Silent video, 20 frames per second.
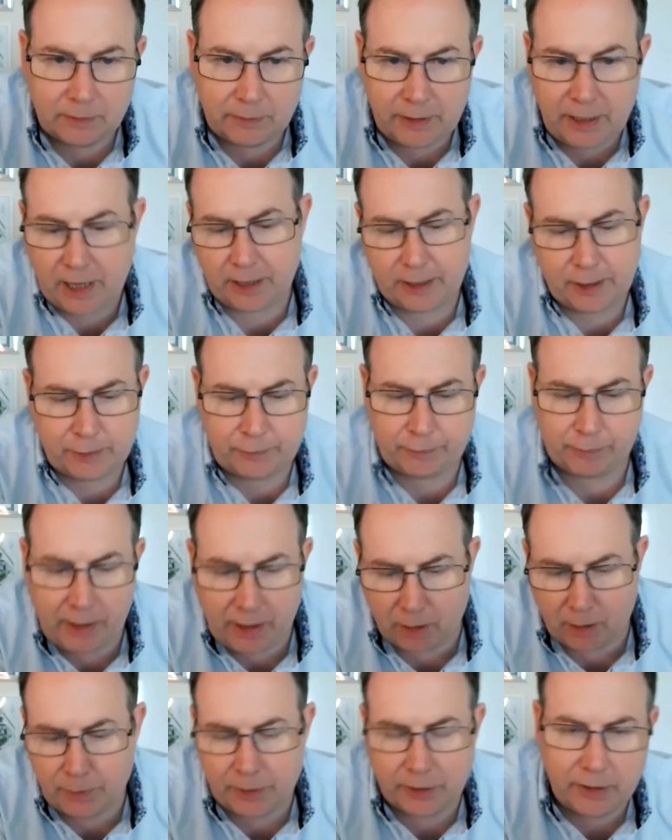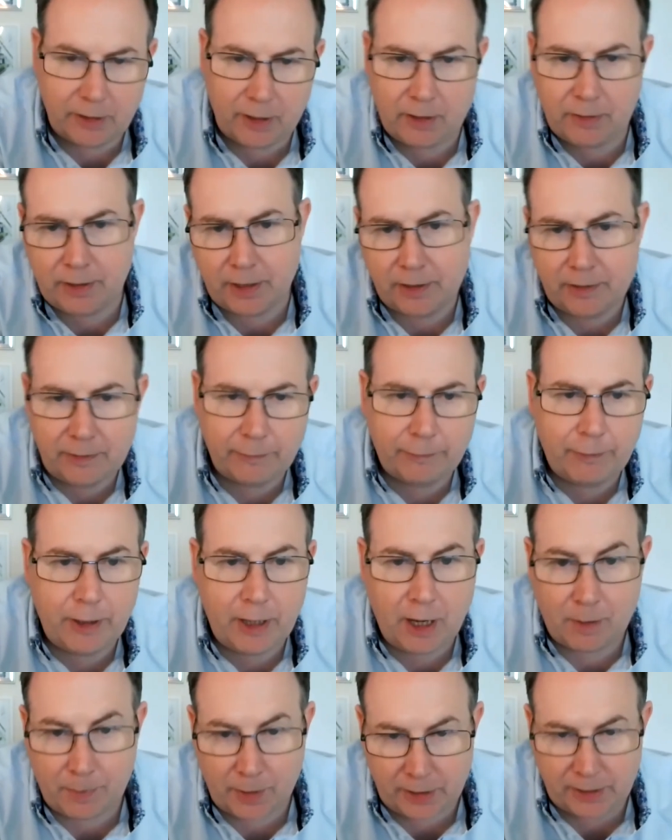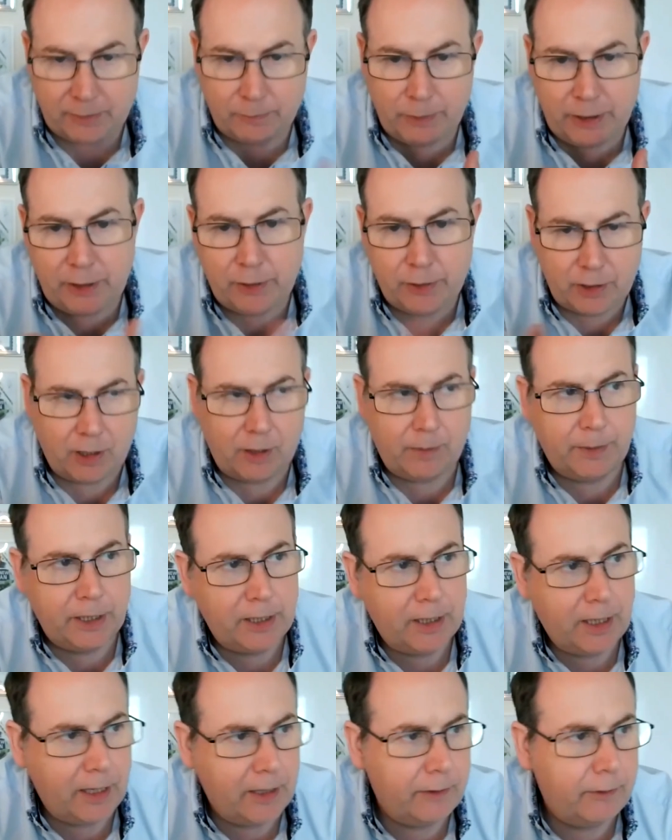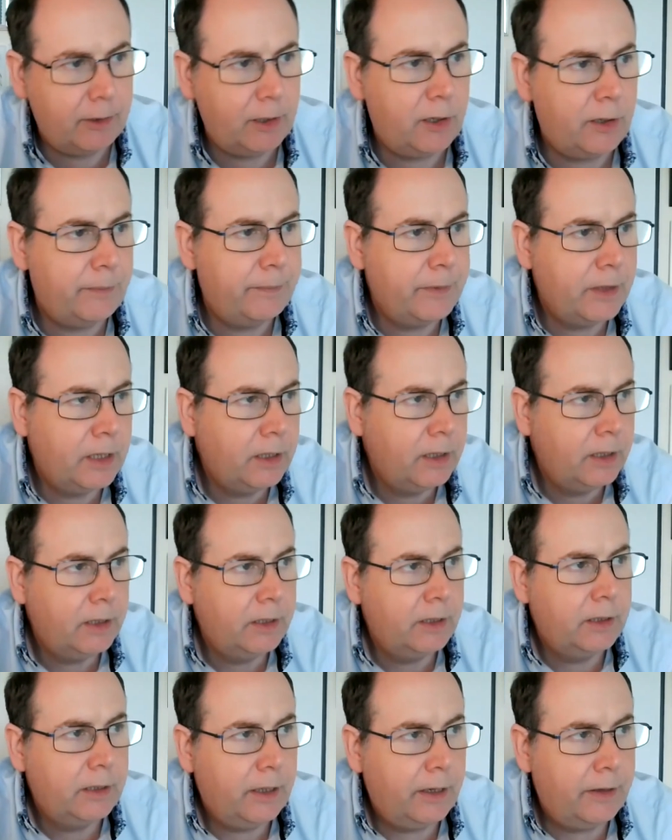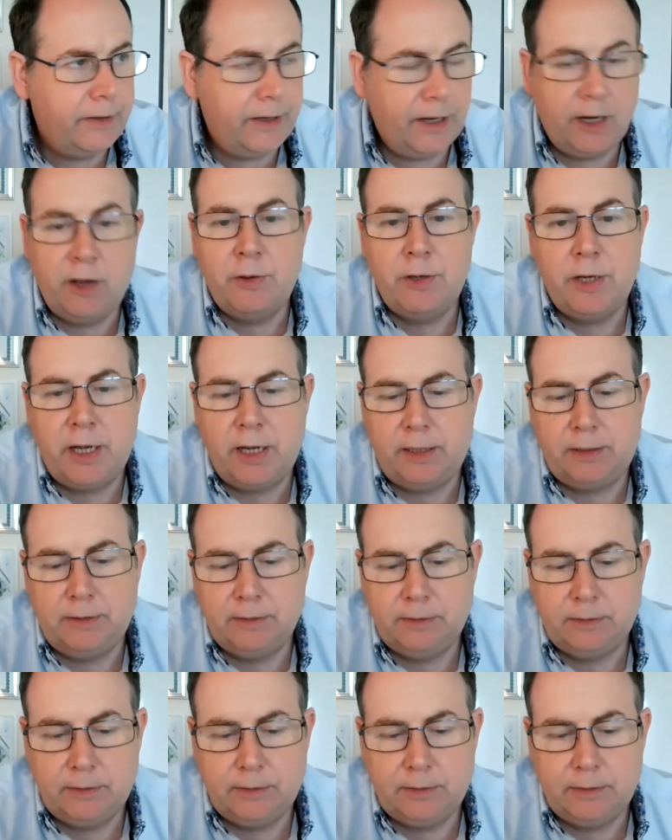Yeah, it's free. I'm going to load it. A free harmonic. We use a harmonic scanner a lot. And they load it.